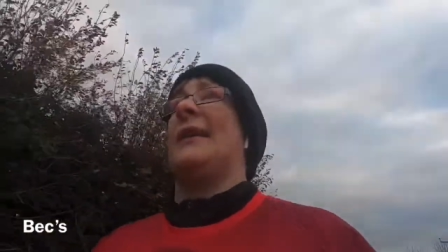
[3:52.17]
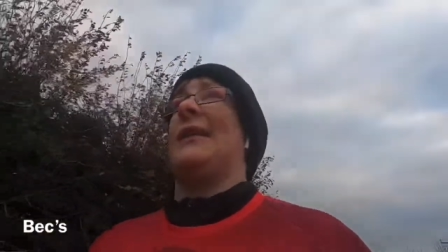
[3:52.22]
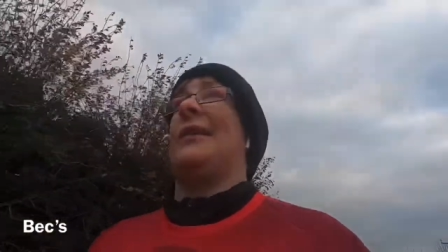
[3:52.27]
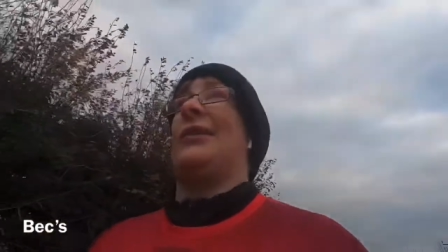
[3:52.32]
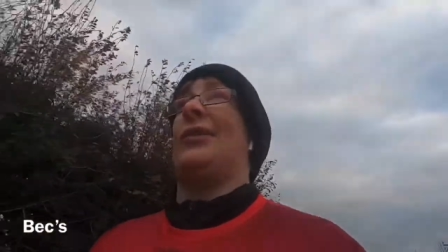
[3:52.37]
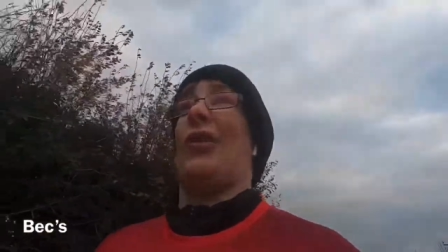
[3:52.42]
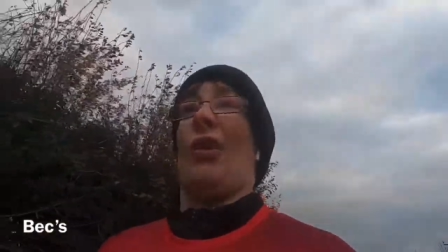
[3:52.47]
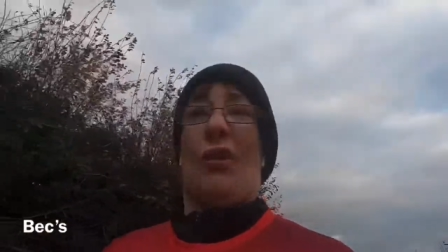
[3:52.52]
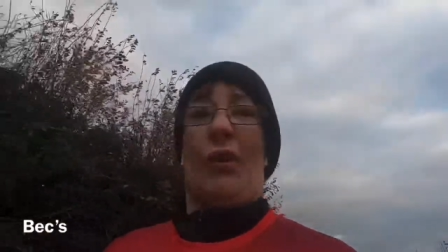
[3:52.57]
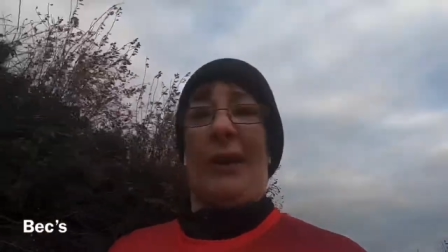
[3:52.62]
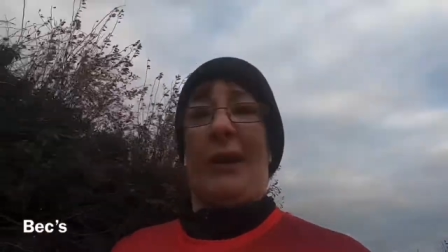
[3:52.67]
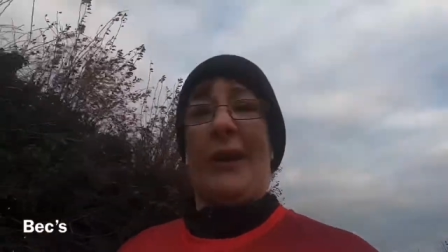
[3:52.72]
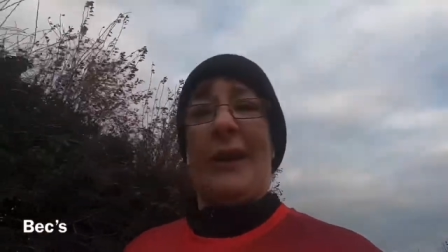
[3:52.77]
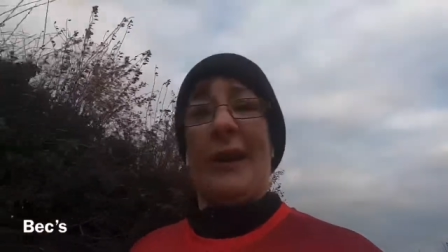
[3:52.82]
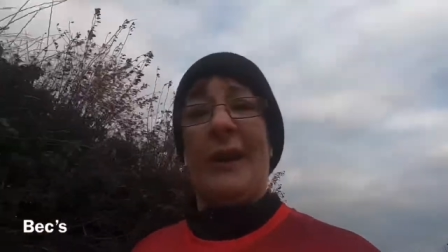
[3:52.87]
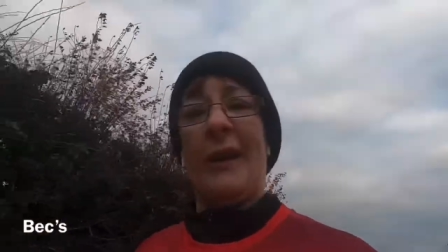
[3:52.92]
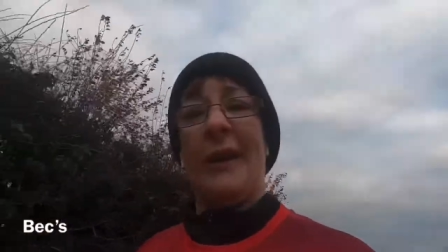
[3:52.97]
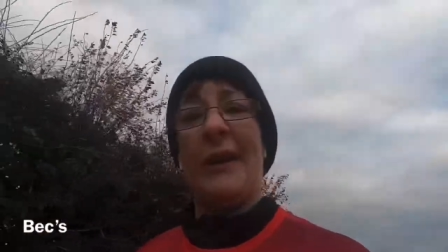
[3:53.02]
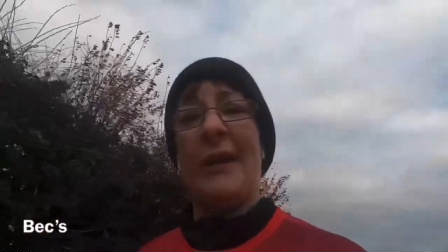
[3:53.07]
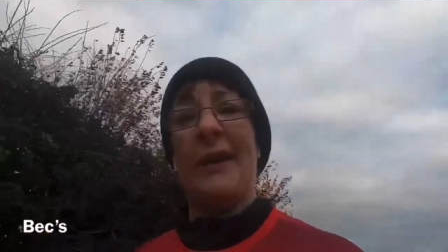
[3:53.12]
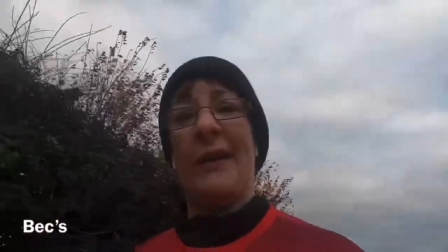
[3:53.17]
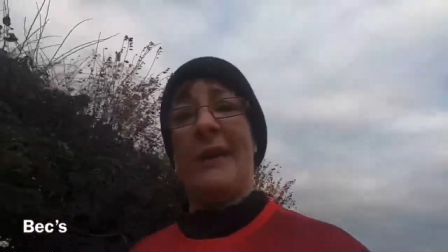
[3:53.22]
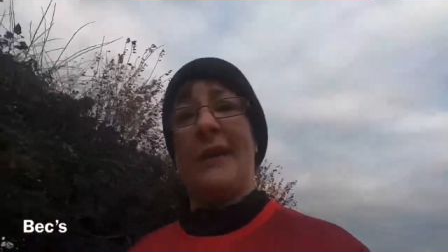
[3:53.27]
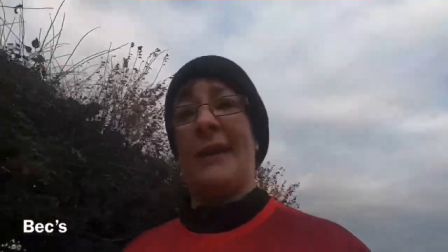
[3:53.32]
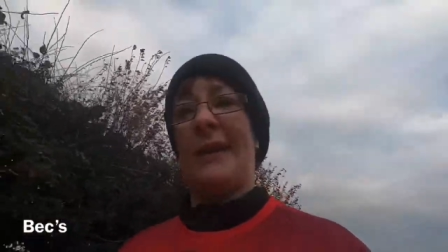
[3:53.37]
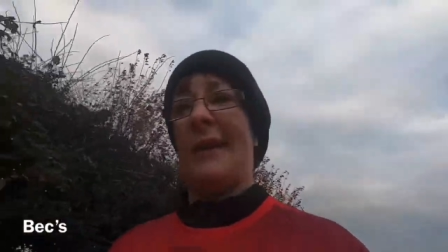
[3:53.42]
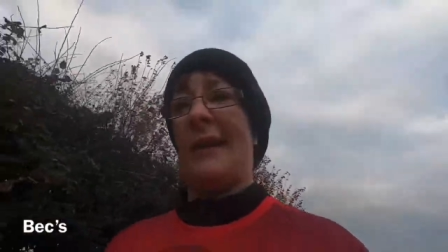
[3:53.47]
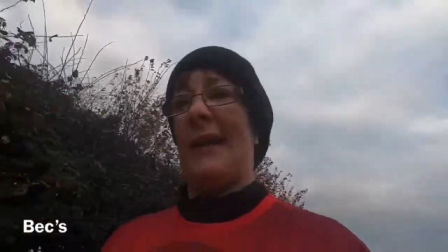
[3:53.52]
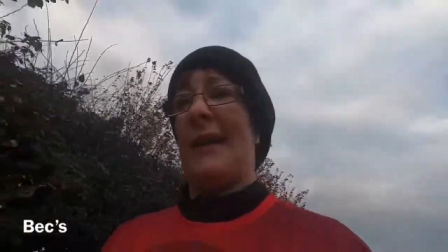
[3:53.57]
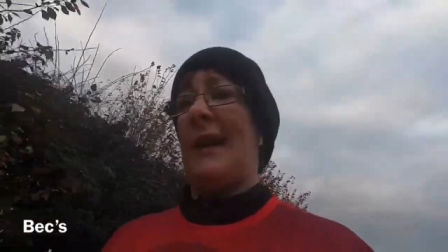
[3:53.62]
jogging
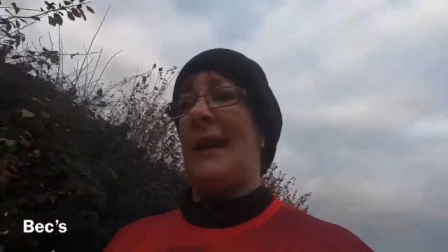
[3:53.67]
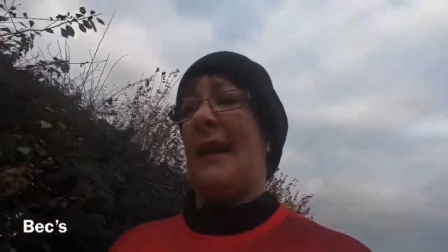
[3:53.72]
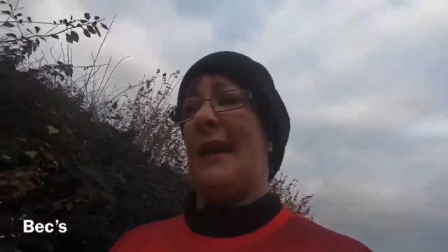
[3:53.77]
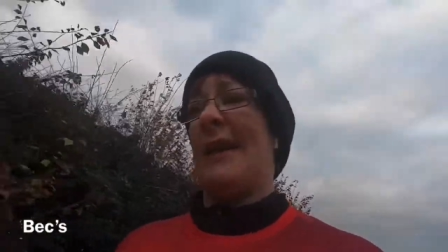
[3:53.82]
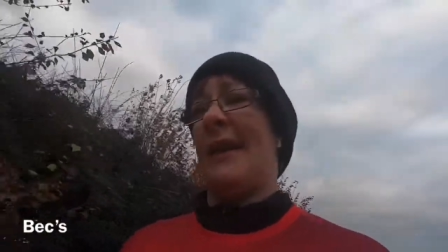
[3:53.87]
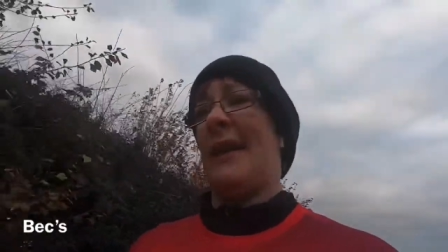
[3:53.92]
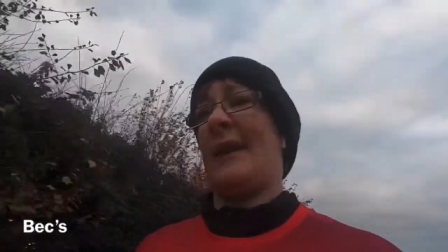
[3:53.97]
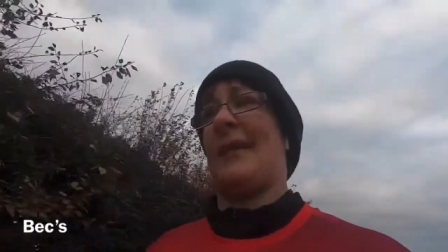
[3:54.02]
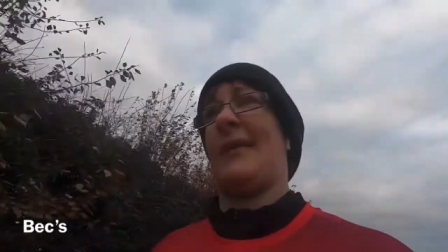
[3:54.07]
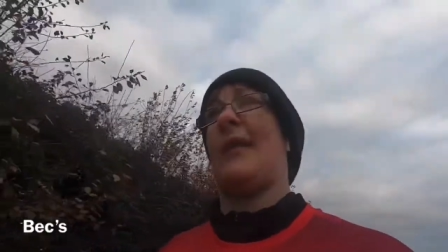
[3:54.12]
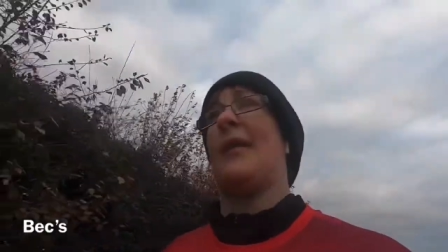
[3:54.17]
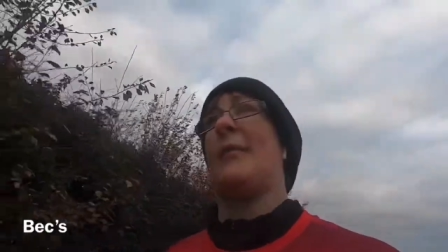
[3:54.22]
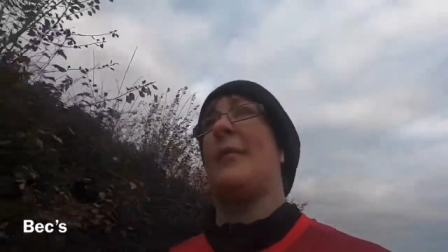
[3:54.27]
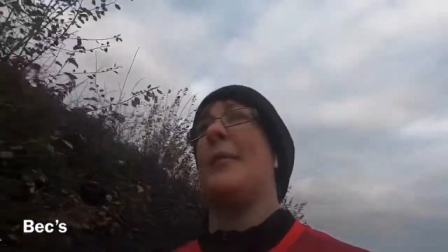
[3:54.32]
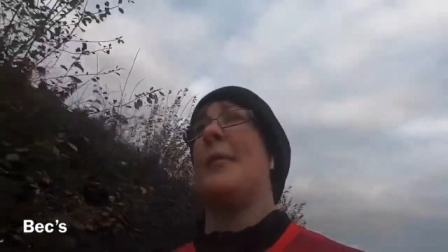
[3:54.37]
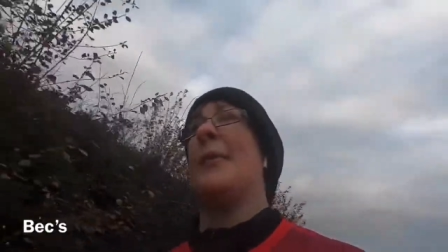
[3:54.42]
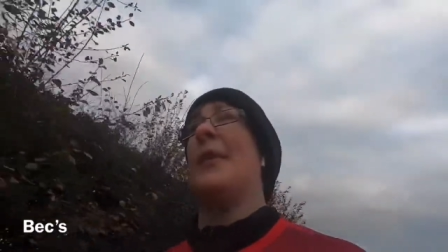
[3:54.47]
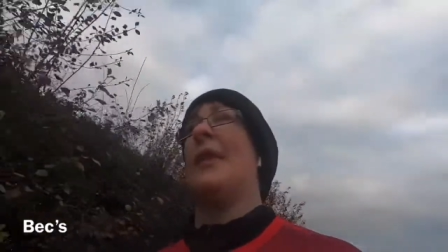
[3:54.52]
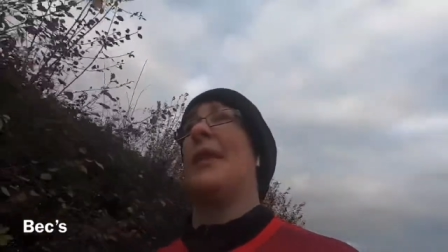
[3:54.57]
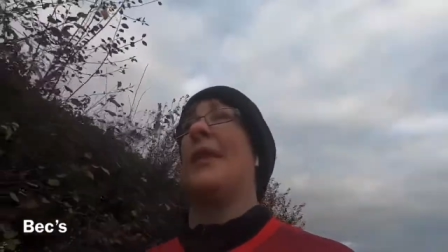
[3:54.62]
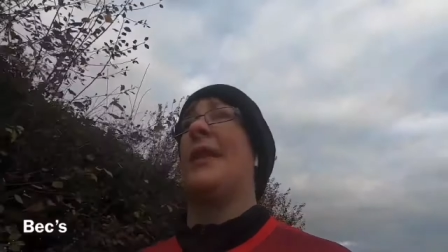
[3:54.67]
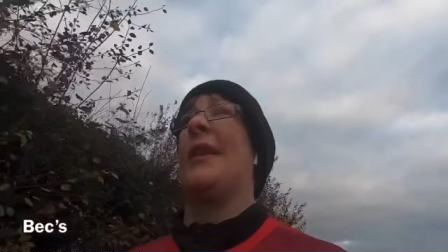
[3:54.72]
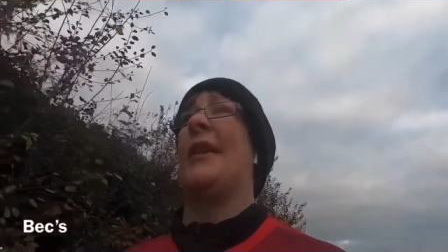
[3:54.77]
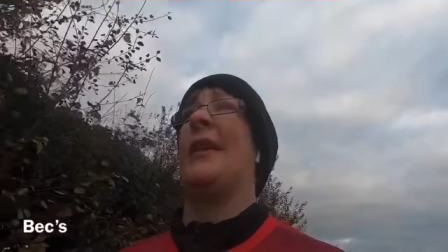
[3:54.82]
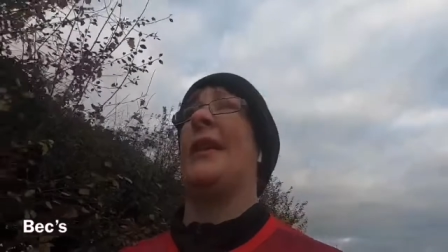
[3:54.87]
at that time of the month.